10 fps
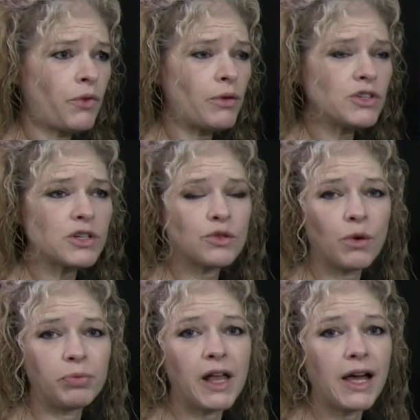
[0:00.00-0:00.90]
if I was just
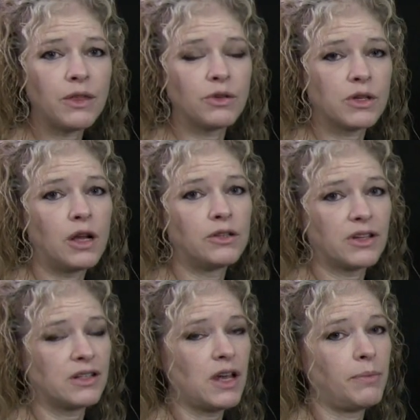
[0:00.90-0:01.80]
to apply those
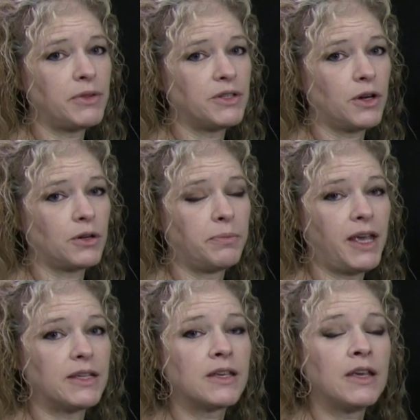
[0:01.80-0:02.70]
colors on top of the dark
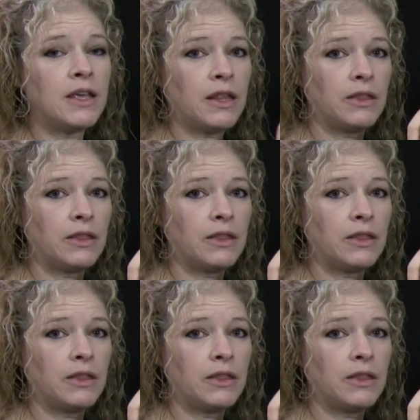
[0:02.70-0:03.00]
base,